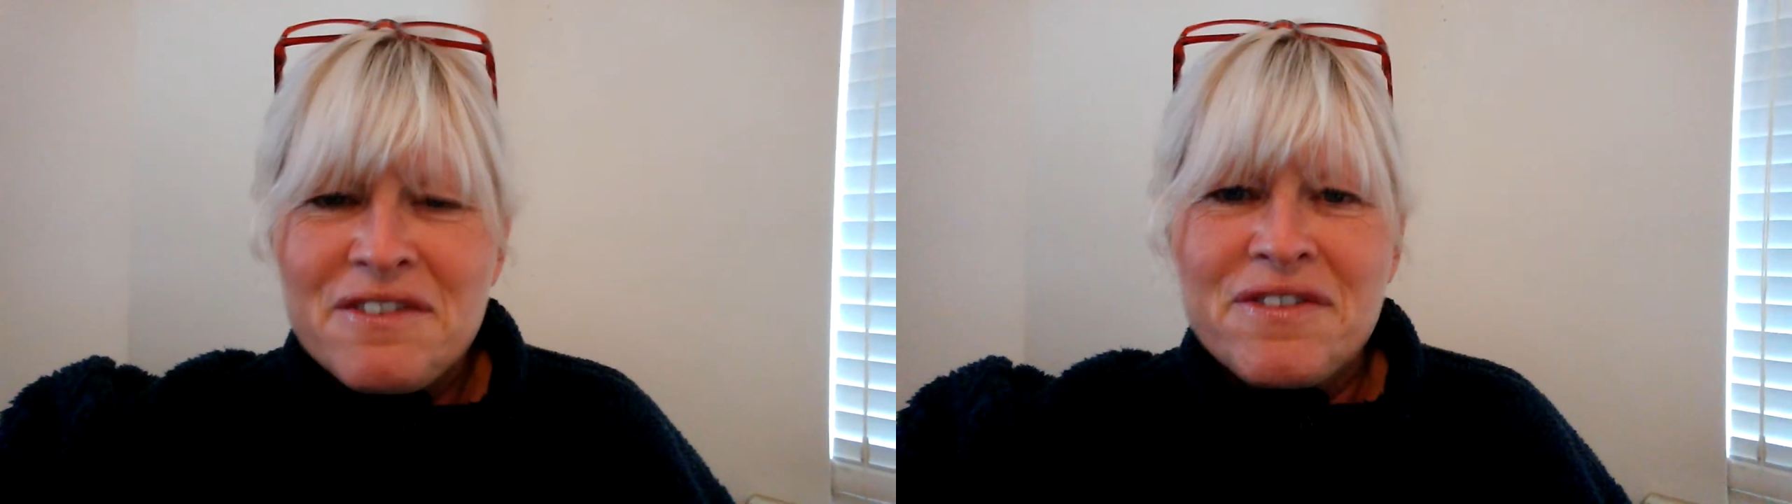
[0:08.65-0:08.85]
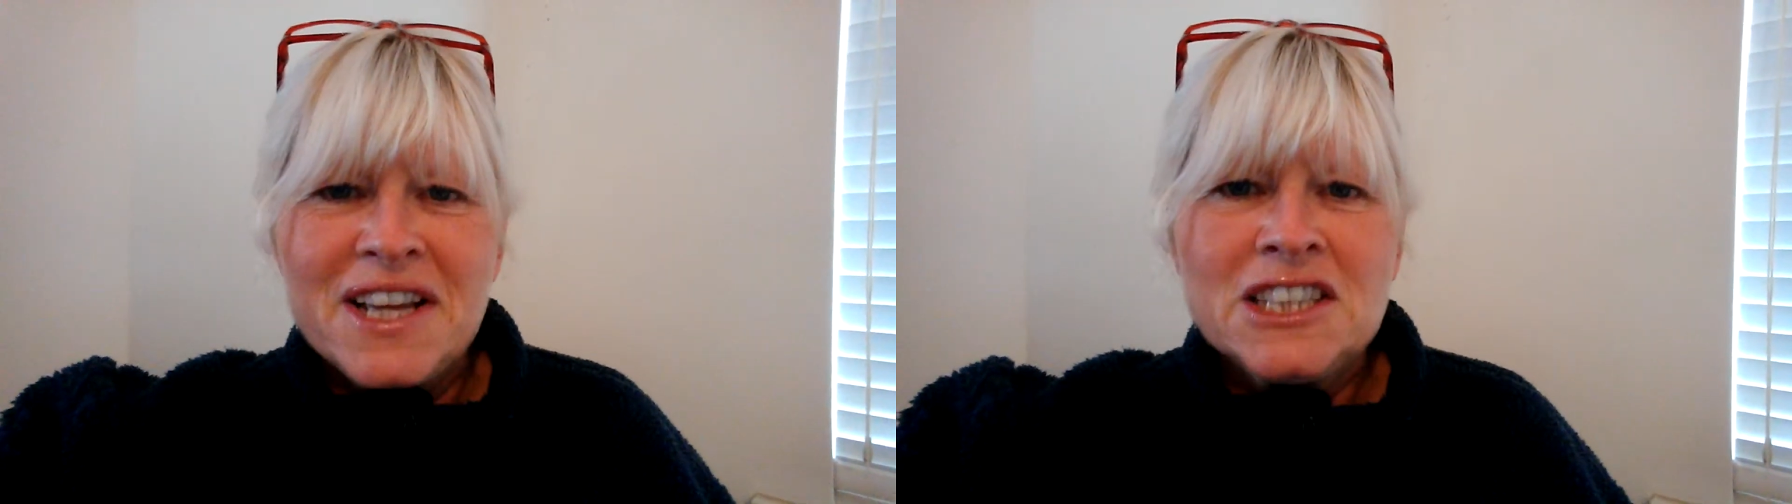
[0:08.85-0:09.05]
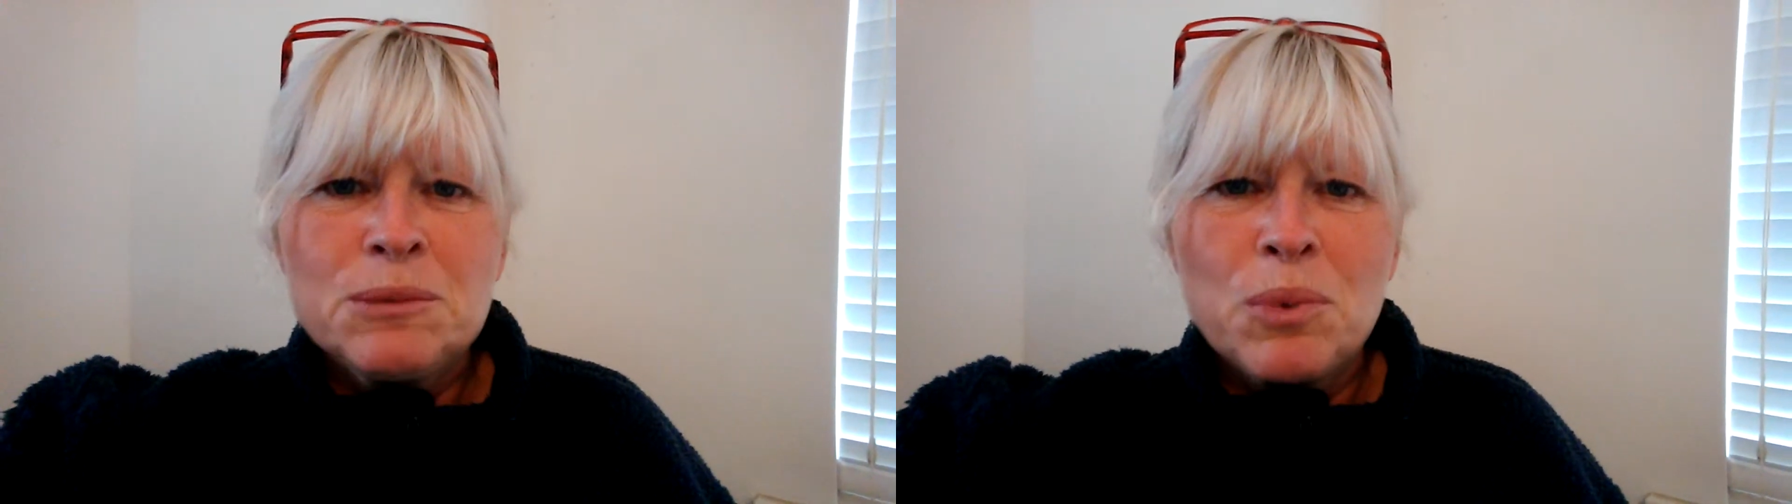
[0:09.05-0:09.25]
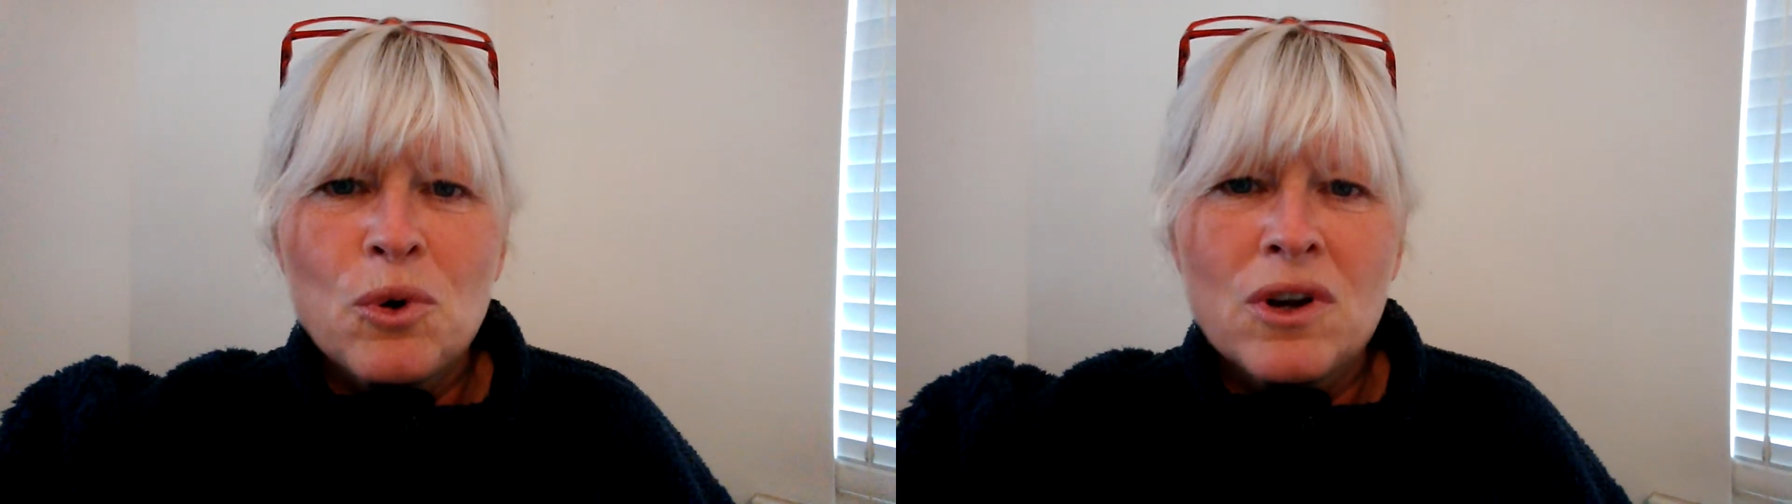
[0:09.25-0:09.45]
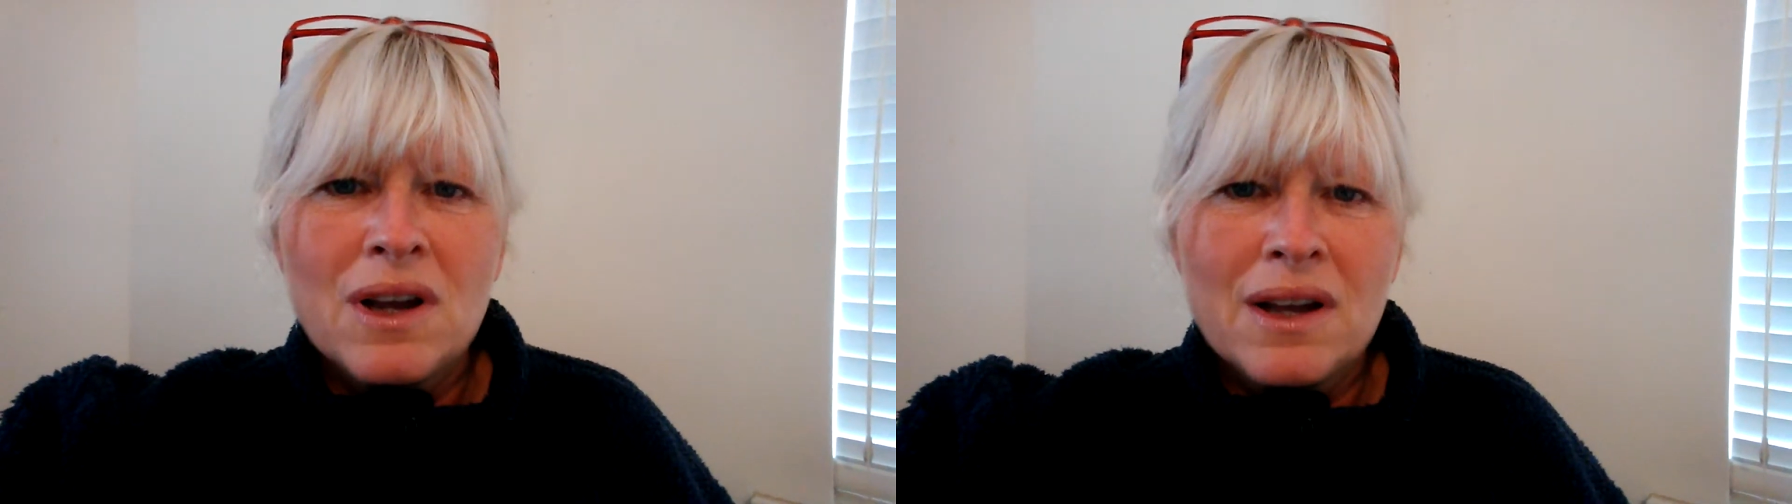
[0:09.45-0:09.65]

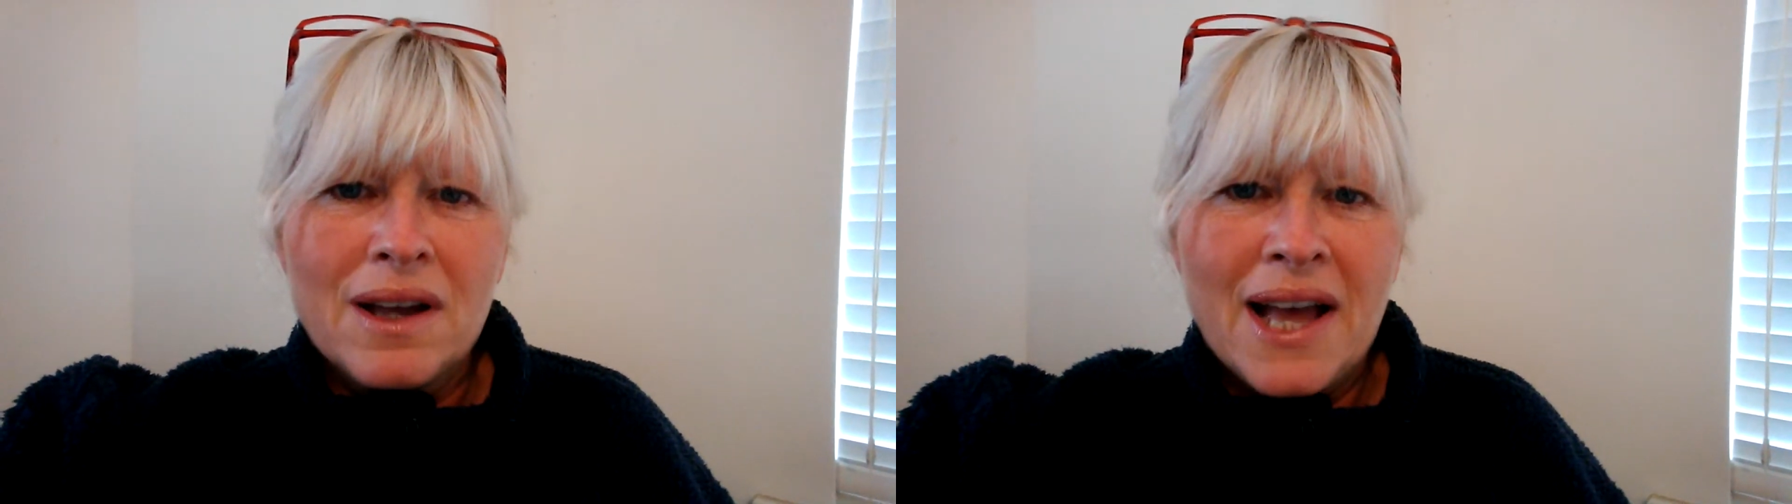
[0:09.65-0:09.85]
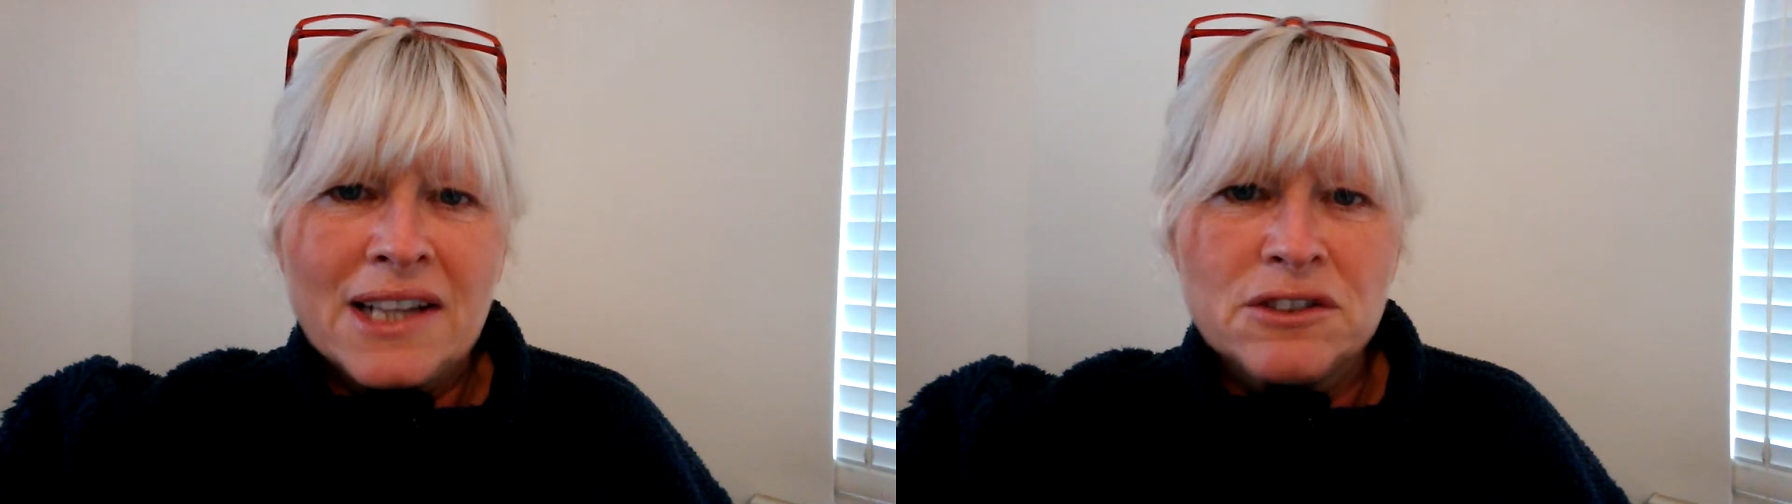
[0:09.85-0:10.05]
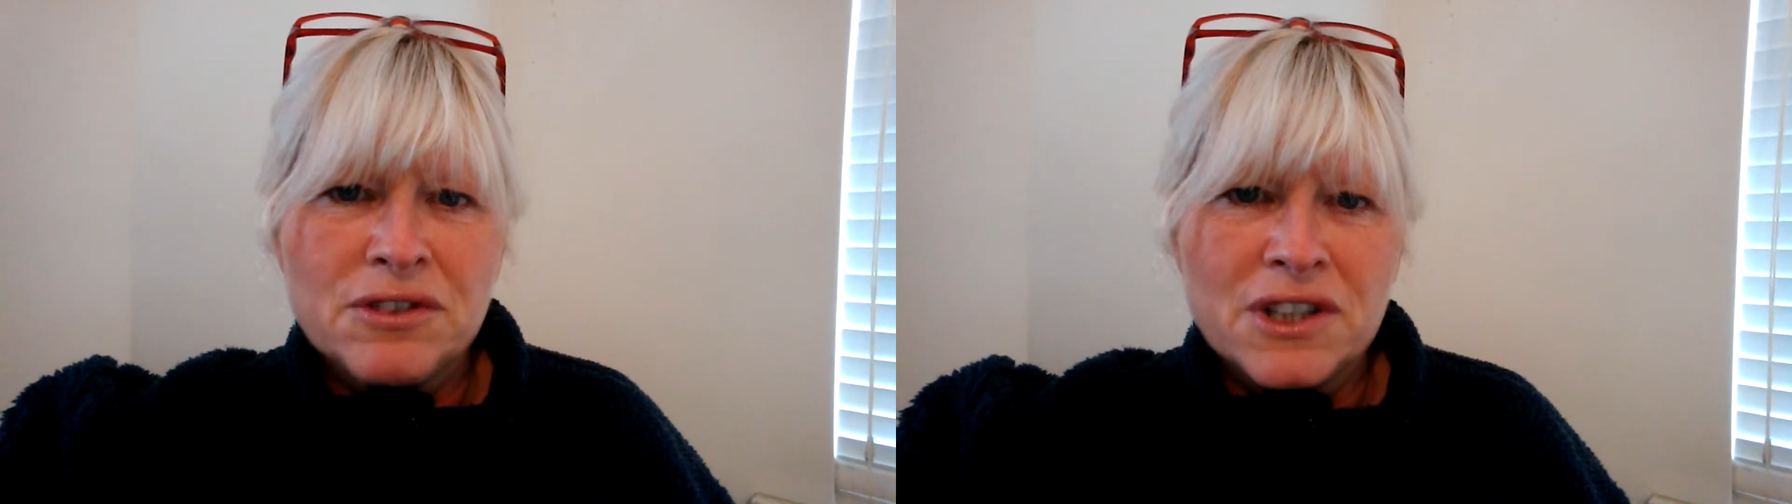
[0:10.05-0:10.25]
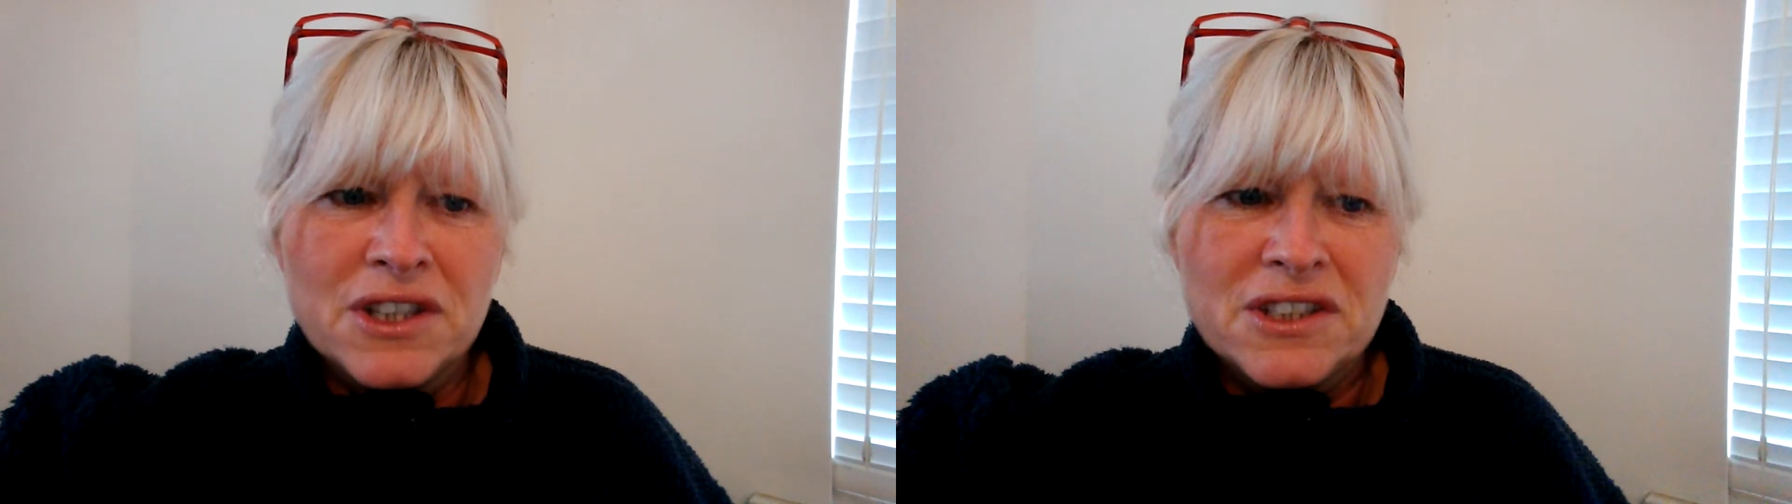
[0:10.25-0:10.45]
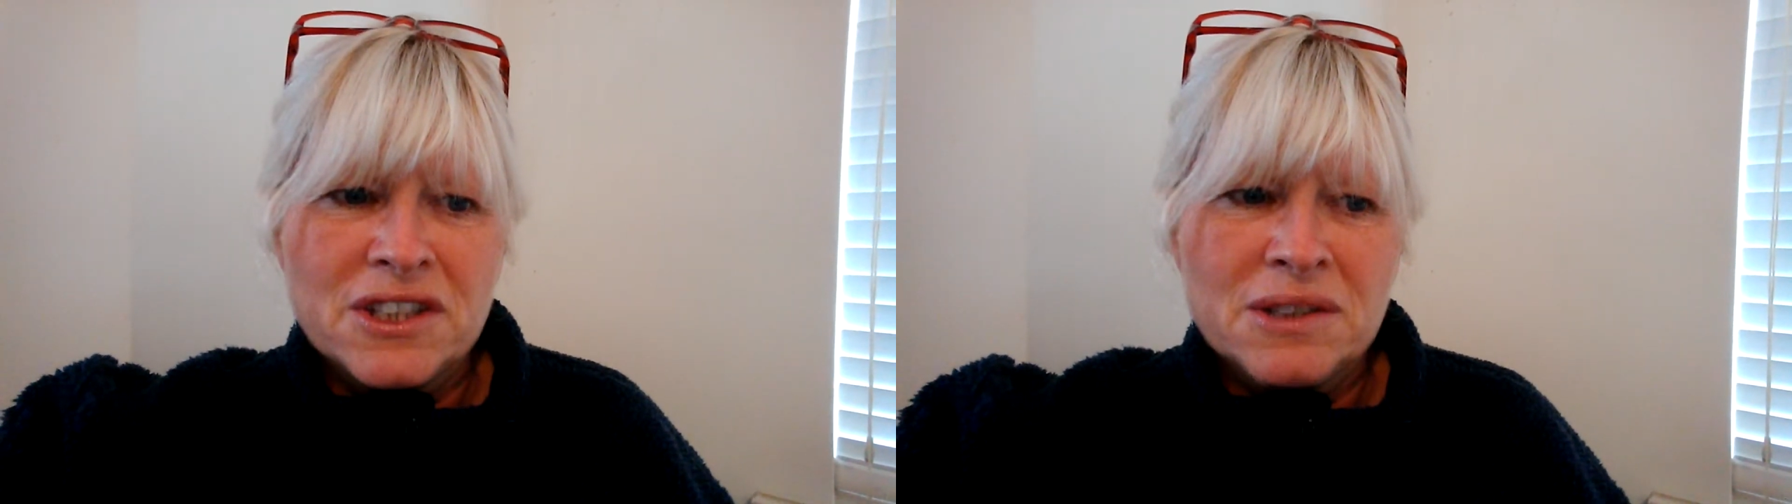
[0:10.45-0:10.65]
Facebook
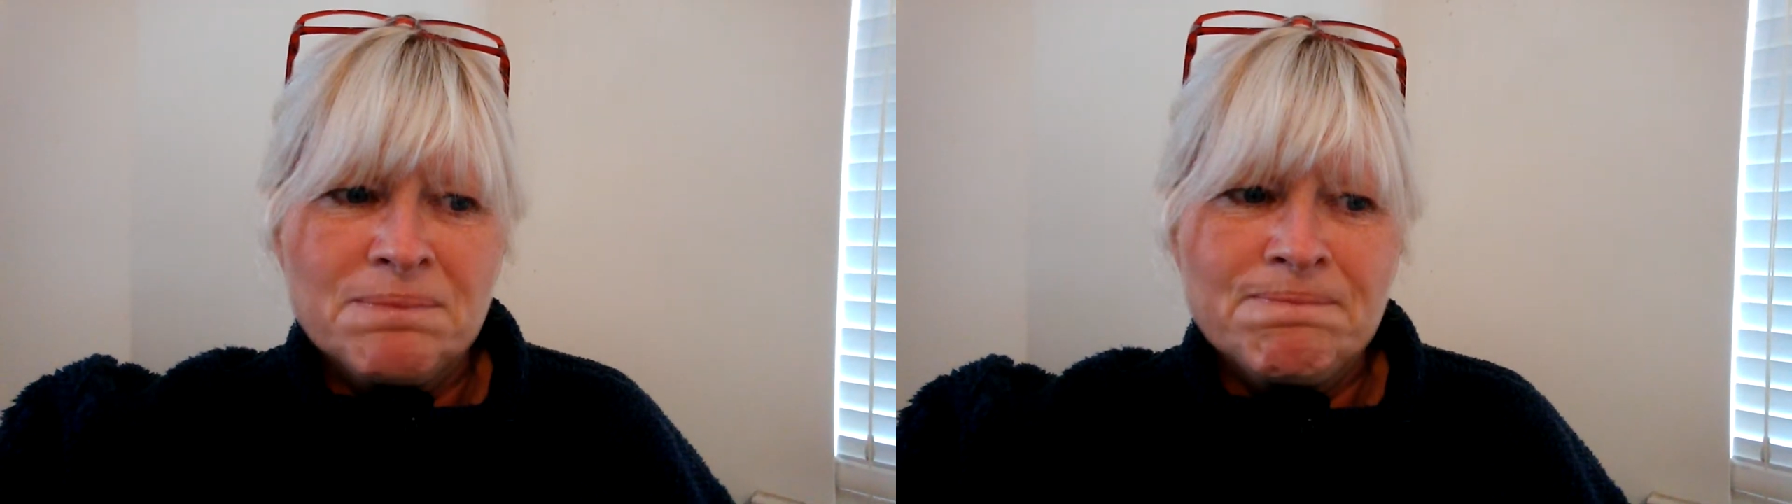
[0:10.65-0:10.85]
advert.